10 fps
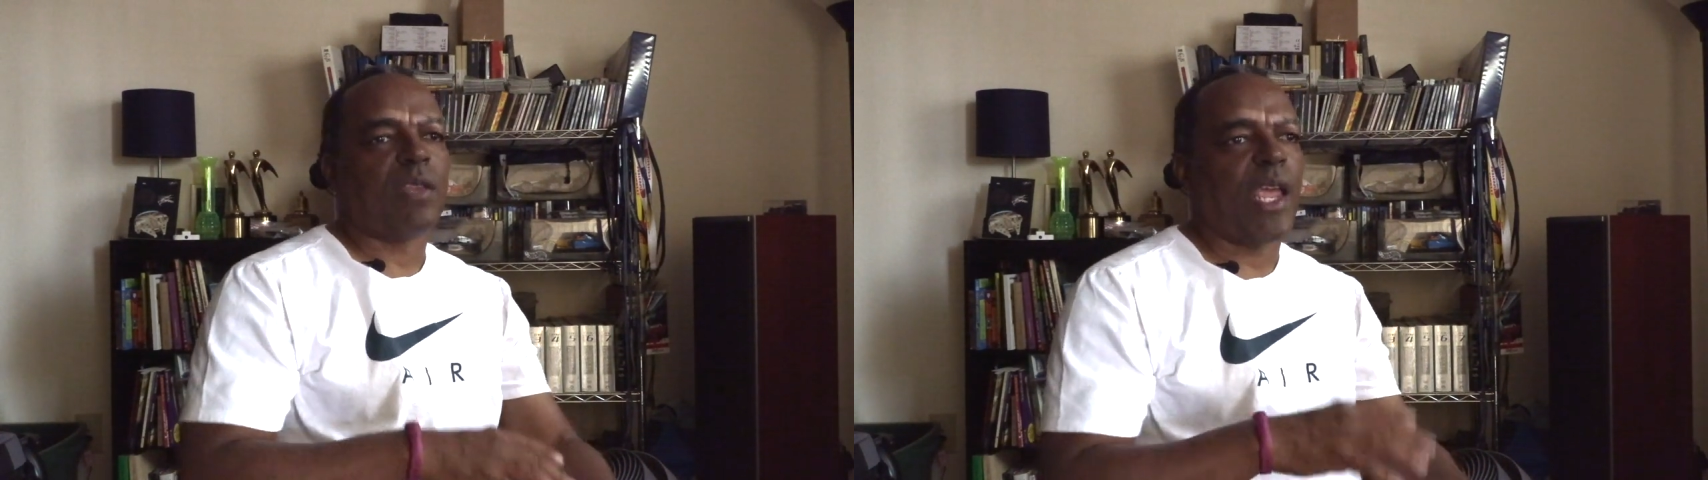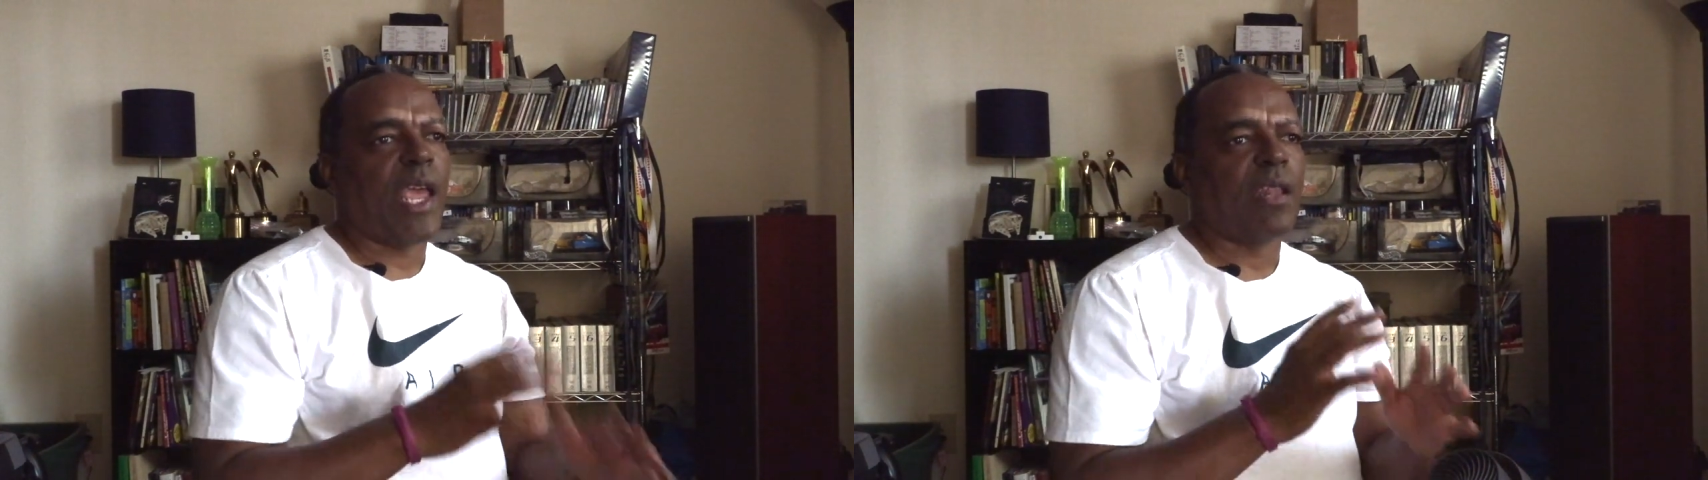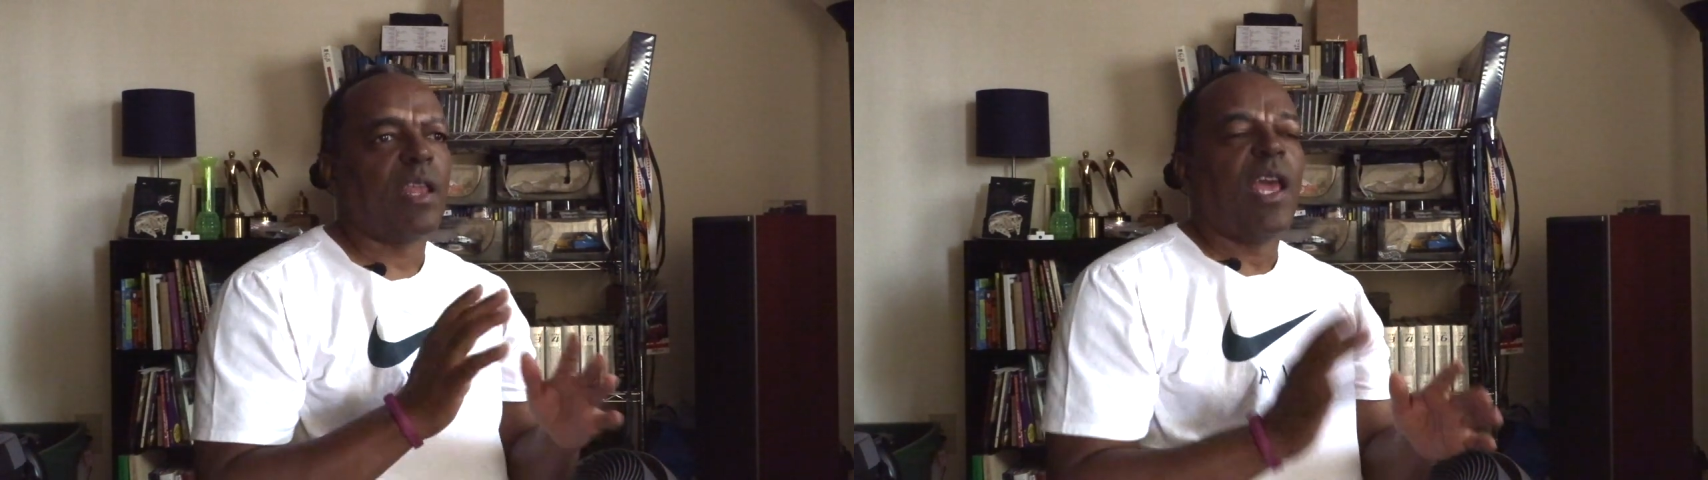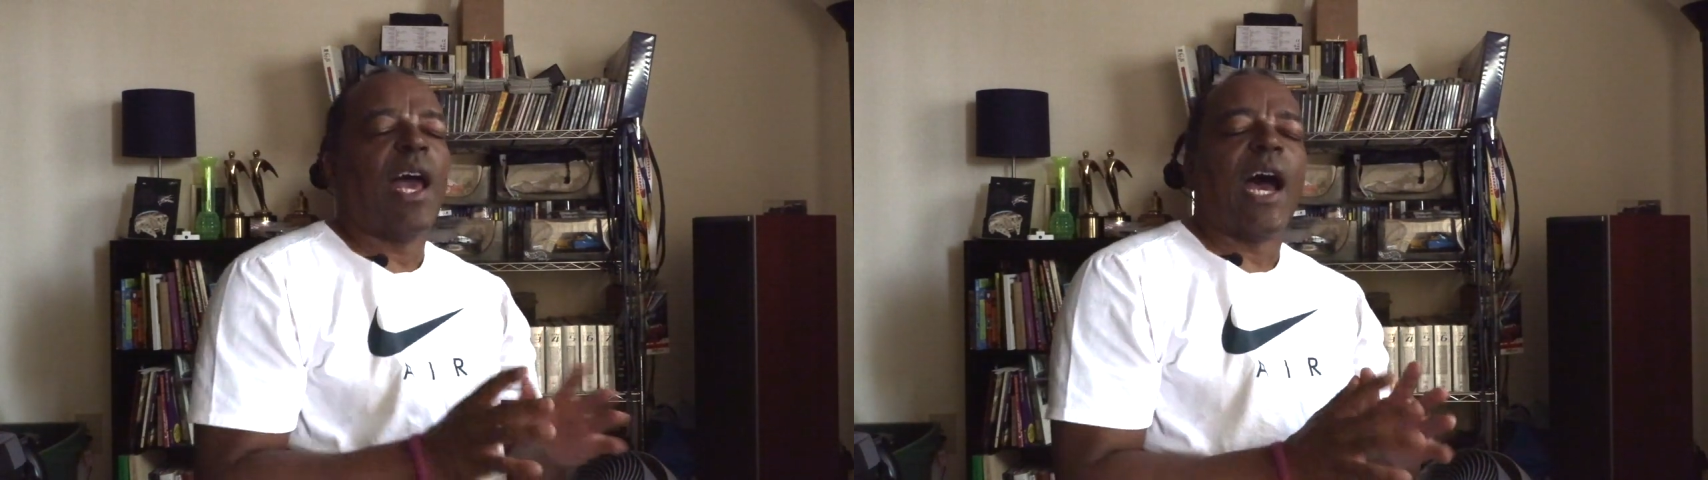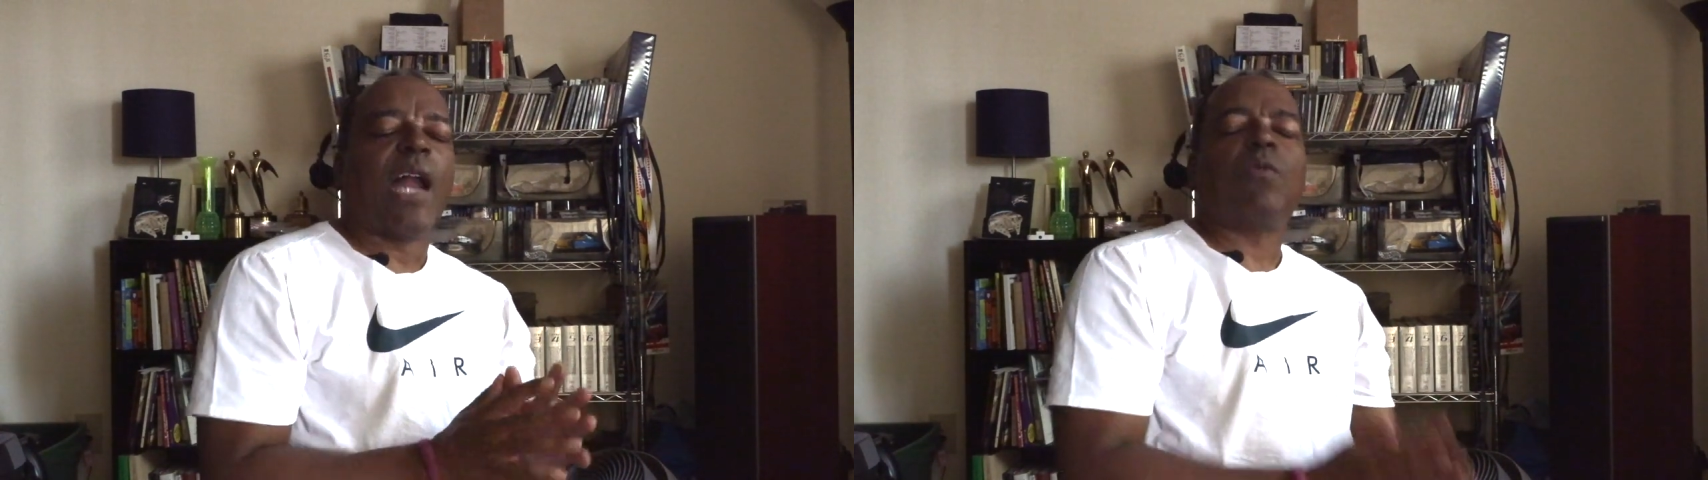and
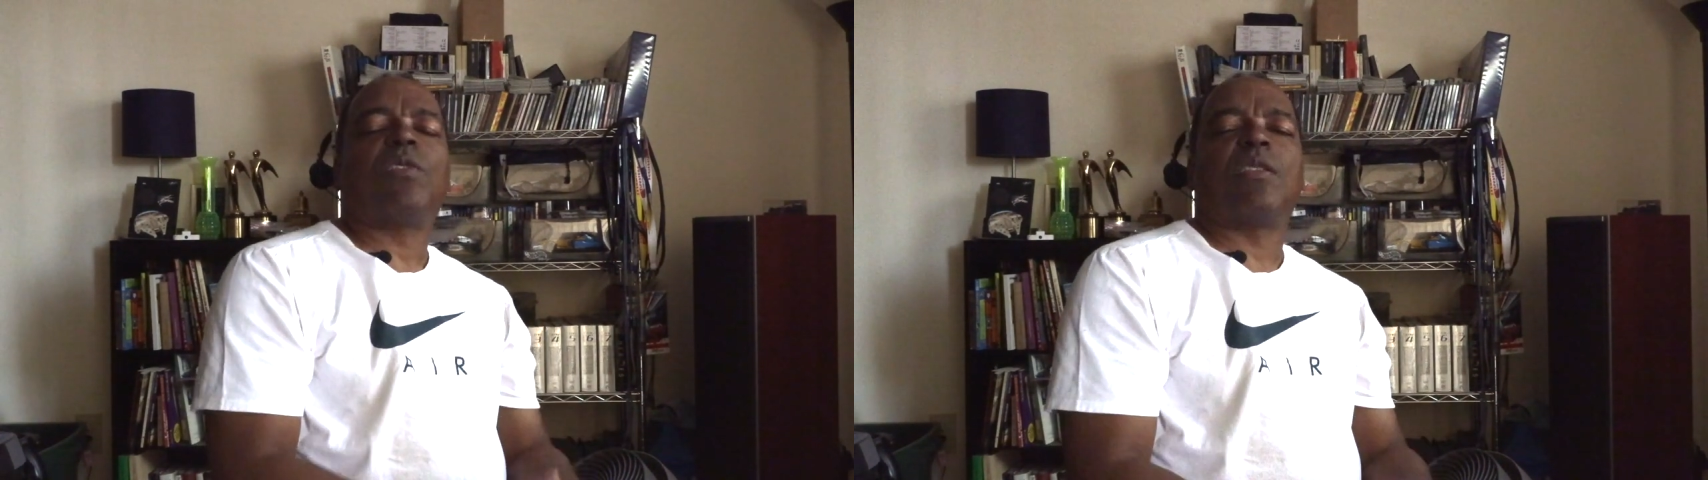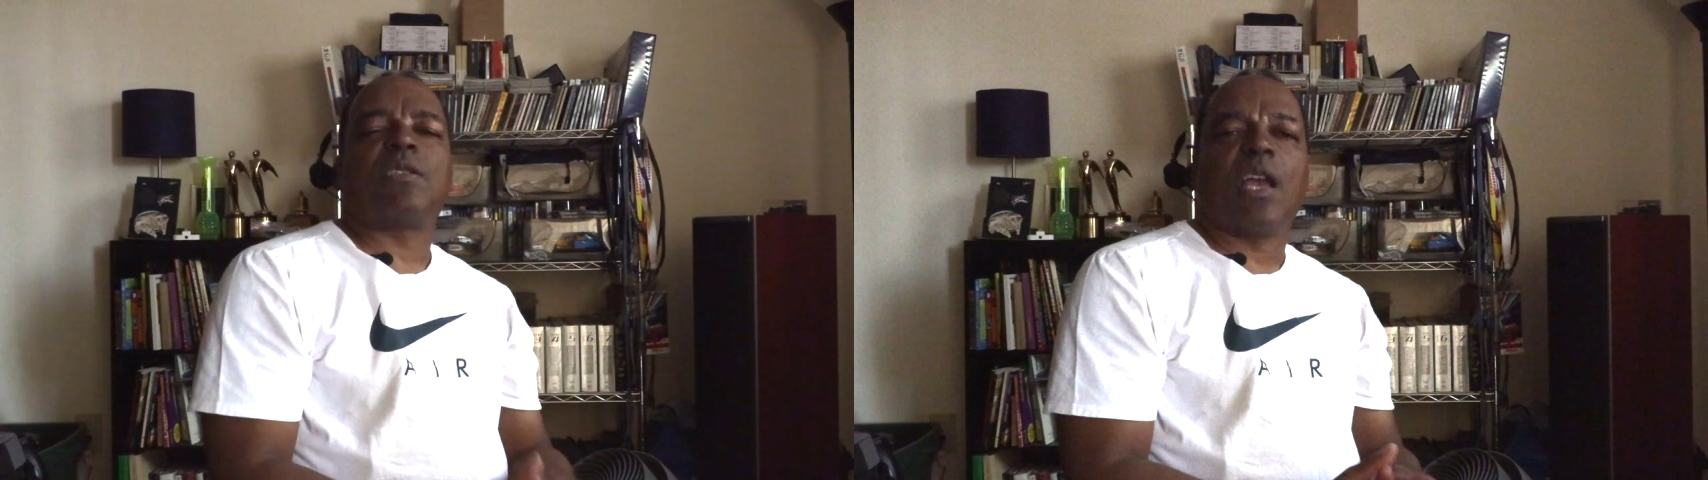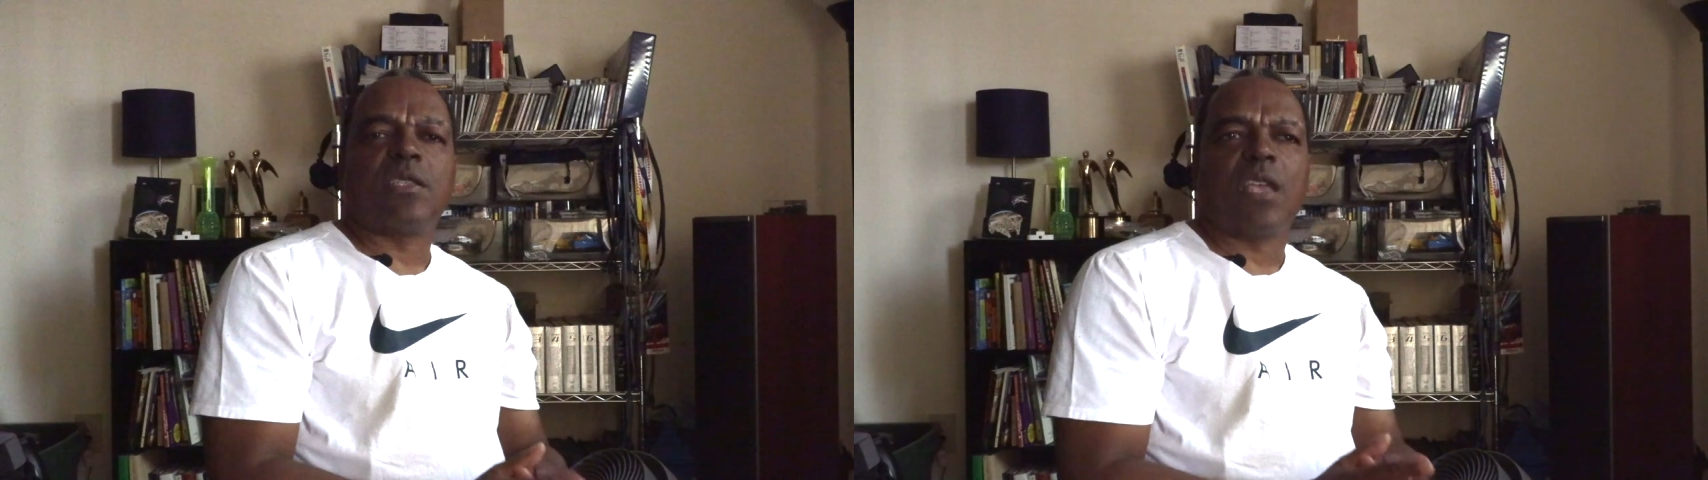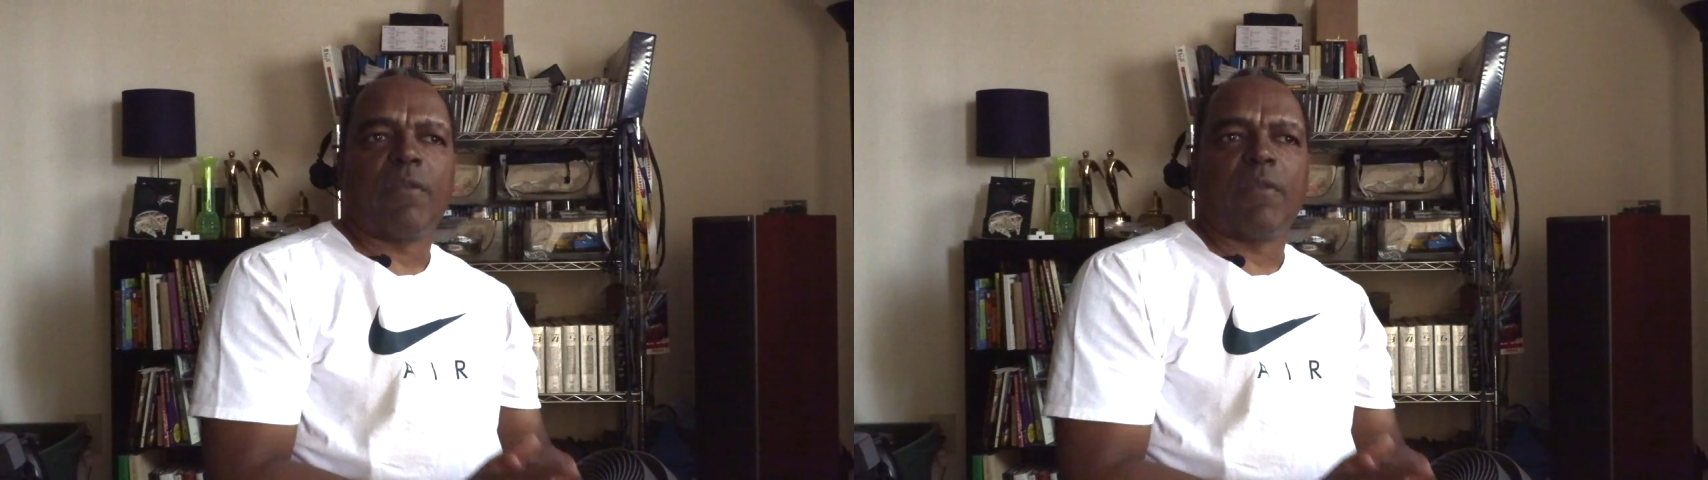I don't think these guy's